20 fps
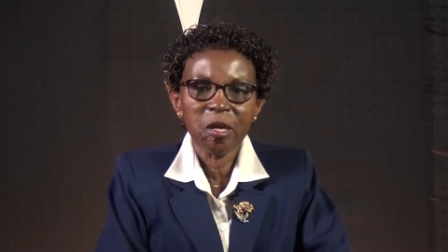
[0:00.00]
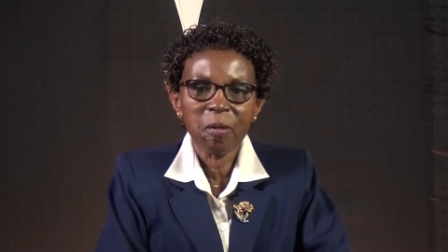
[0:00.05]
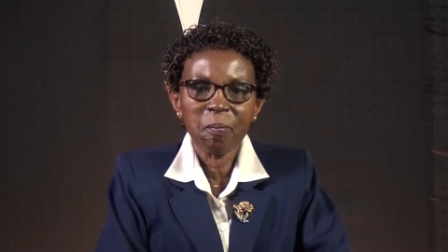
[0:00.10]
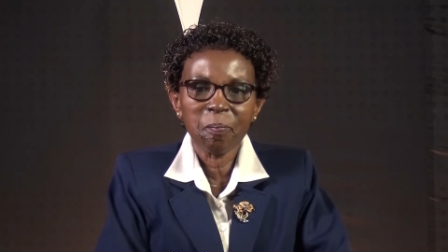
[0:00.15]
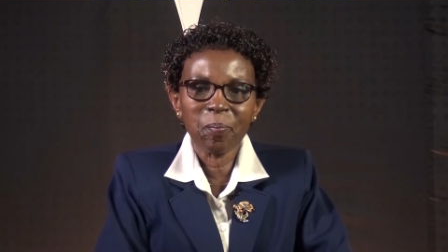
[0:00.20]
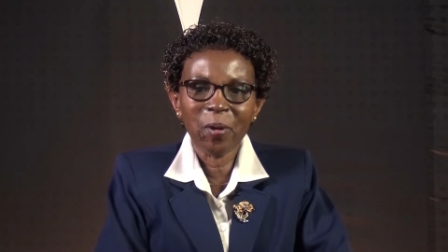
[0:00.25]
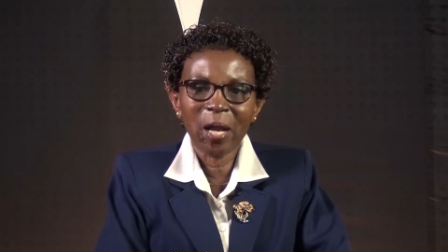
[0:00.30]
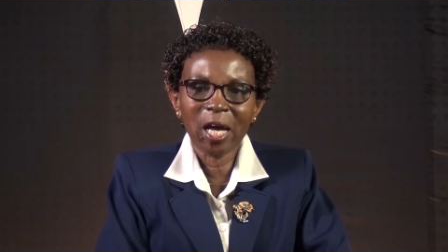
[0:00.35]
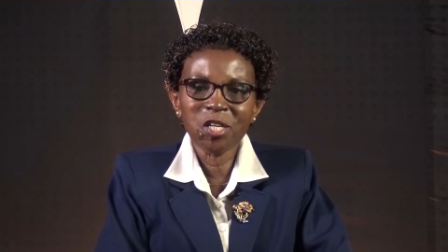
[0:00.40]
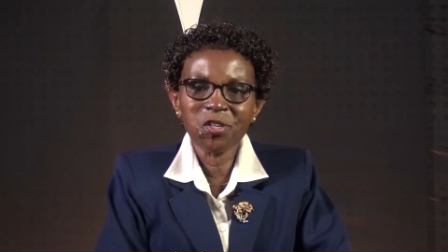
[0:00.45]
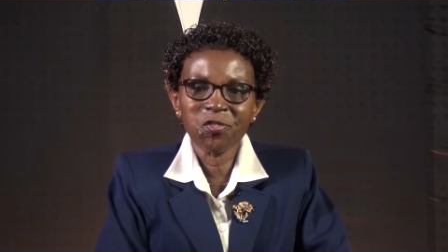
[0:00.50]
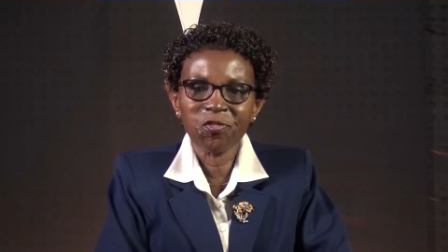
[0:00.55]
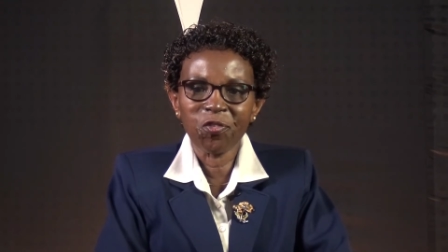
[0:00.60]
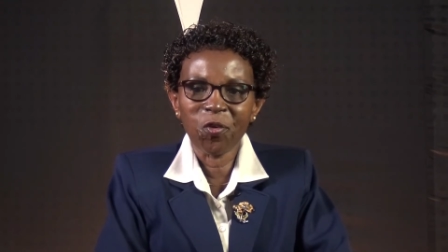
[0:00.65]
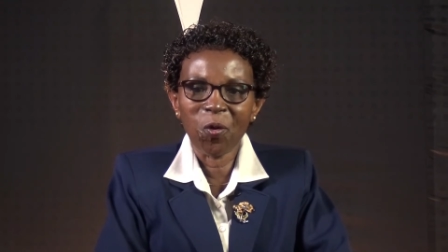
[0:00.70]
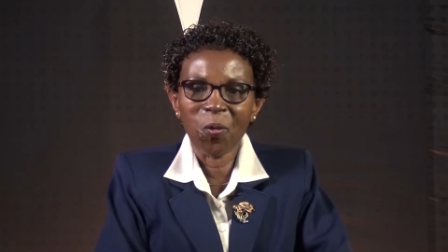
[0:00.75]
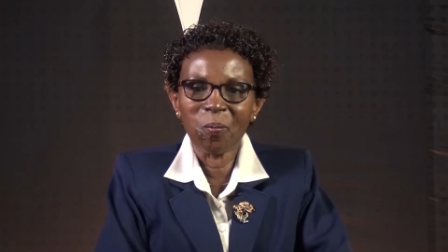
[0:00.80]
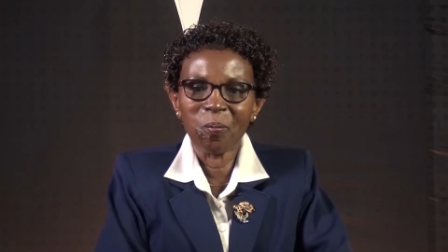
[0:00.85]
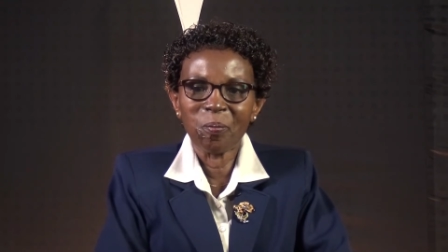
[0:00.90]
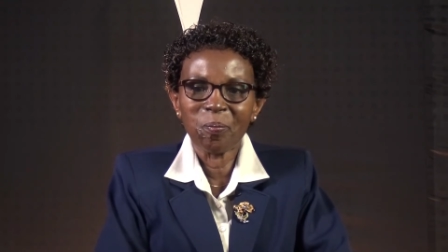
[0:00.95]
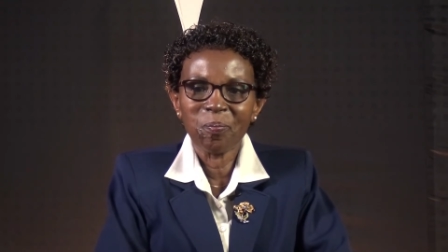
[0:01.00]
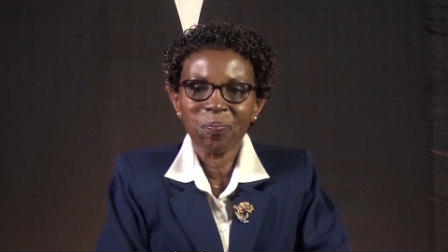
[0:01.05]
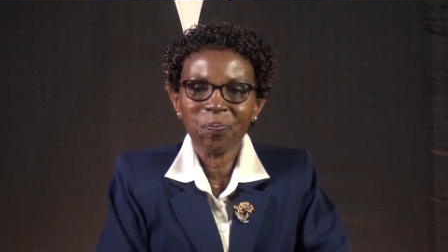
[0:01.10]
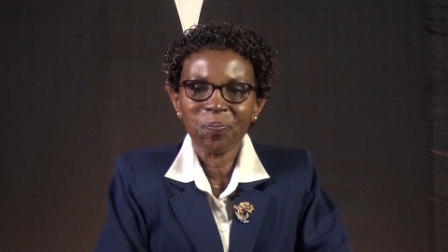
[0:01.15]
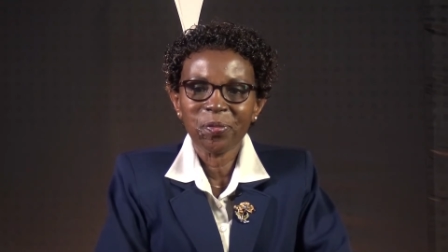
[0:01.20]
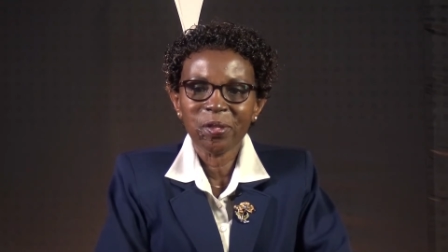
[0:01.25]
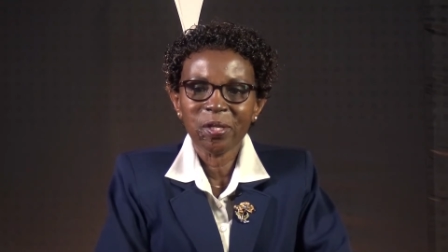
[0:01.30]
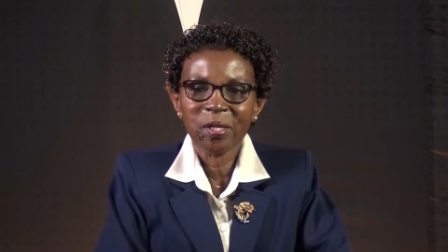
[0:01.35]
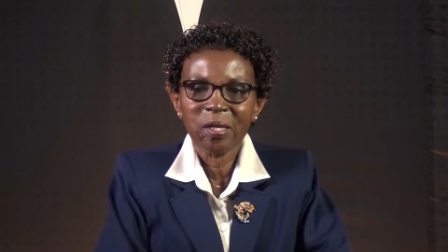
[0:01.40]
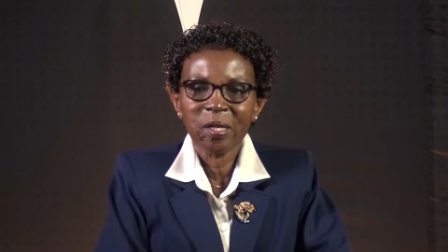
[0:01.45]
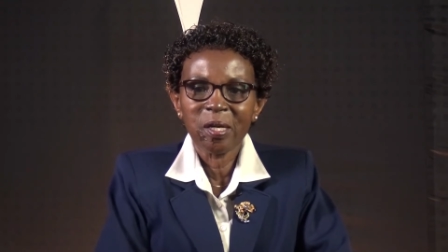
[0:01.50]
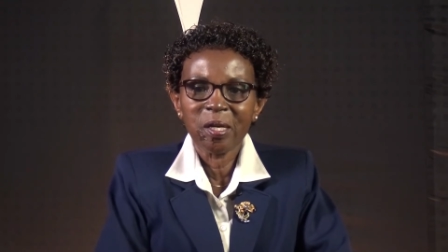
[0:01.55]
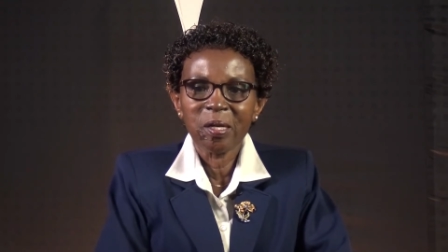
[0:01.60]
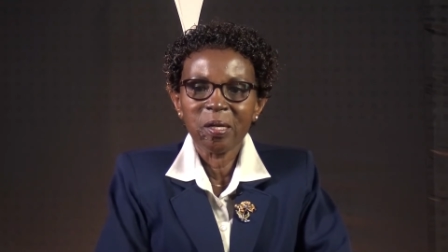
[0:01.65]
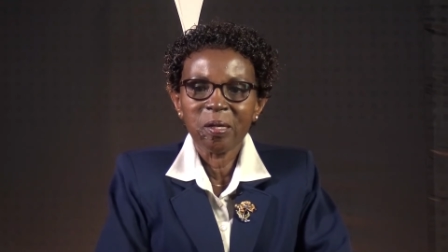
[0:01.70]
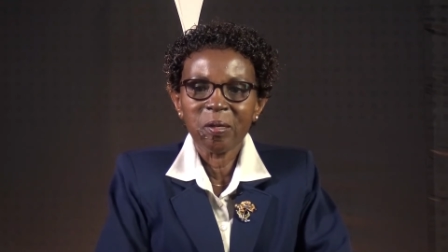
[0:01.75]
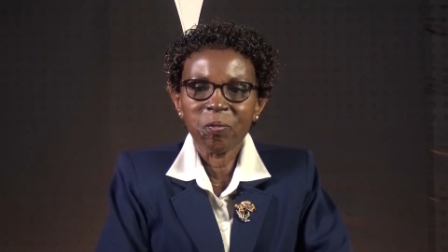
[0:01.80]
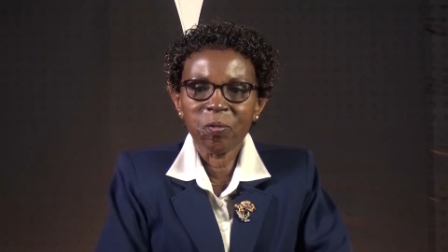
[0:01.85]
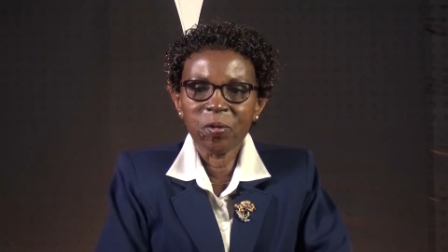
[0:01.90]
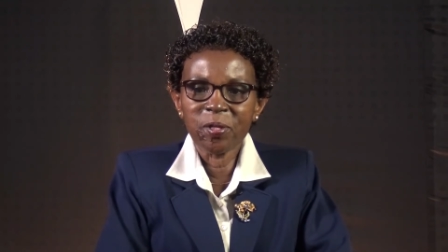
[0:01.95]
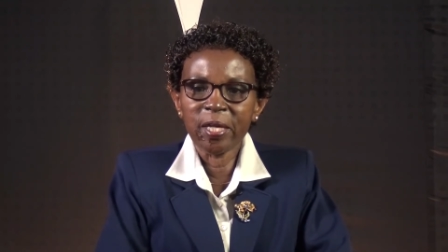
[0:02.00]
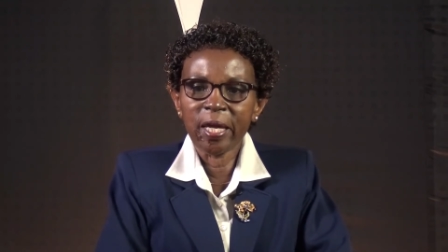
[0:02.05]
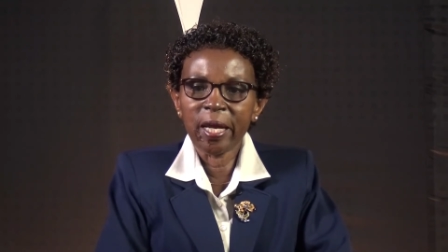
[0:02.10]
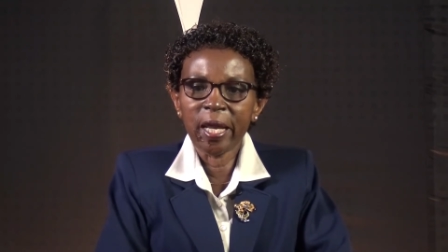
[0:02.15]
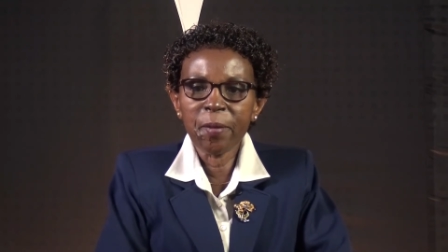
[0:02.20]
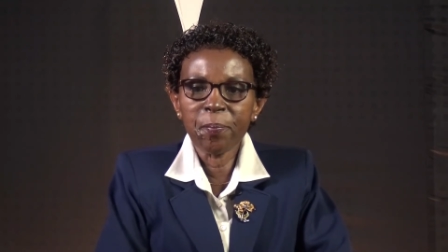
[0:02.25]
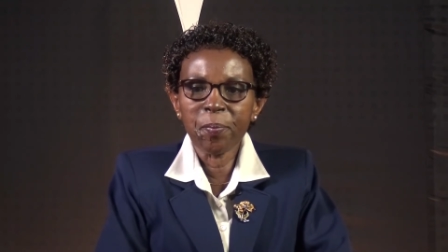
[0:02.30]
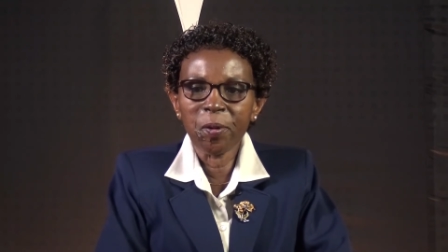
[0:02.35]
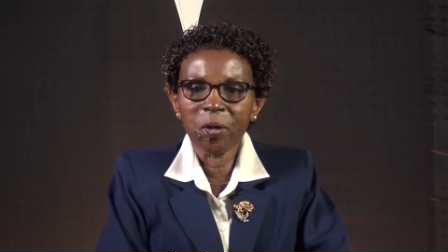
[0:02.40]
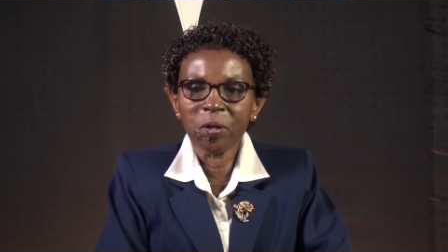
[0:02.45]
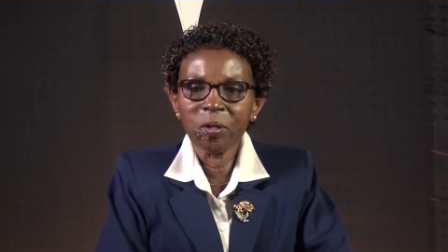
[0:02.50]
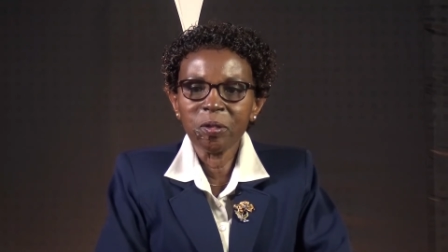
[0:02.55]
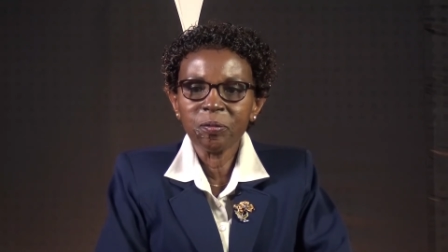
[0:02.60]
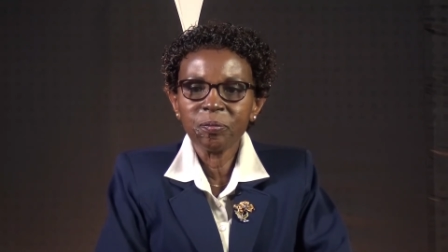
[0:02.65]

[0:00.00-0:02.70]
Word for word: platform with the label